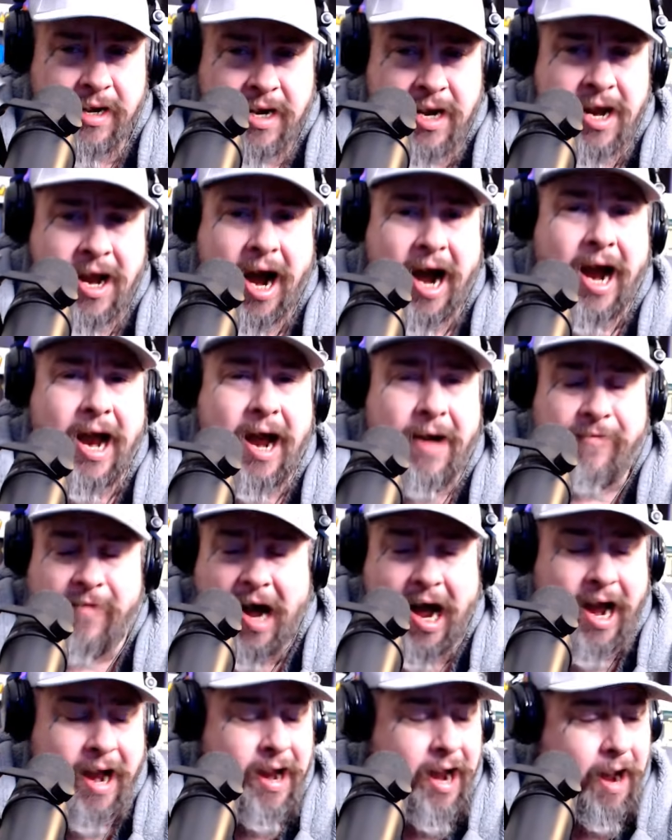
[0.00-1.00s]

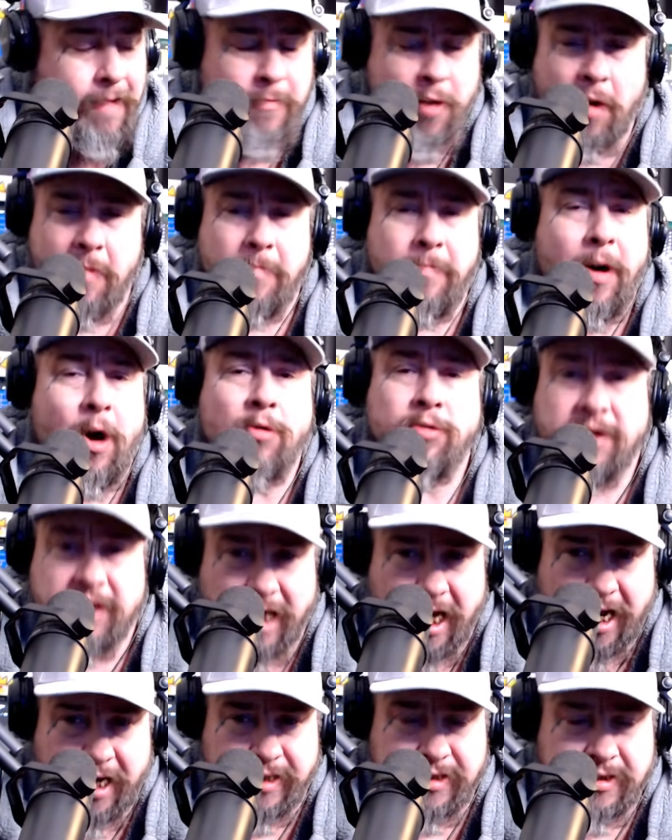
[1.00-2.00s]
I'm on both
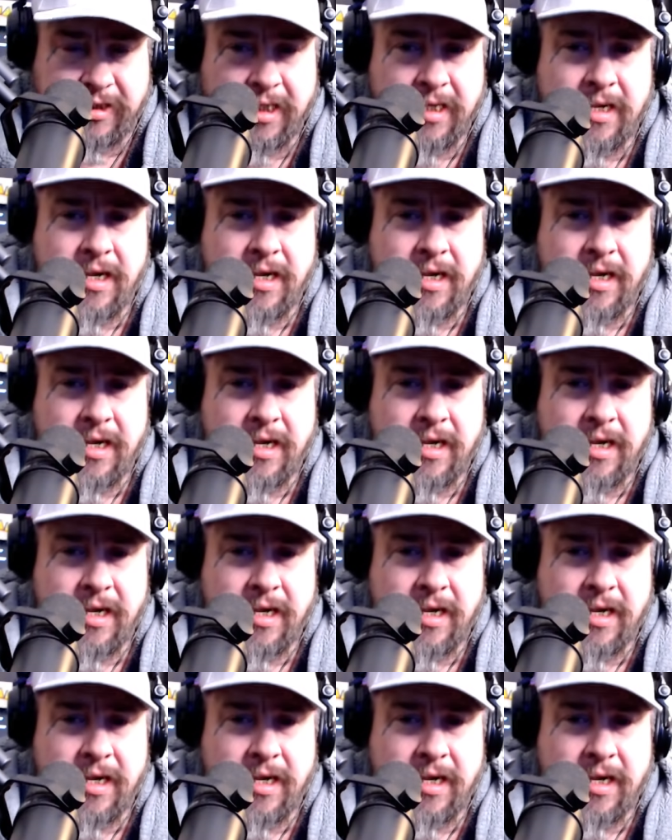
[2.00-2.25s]
sides,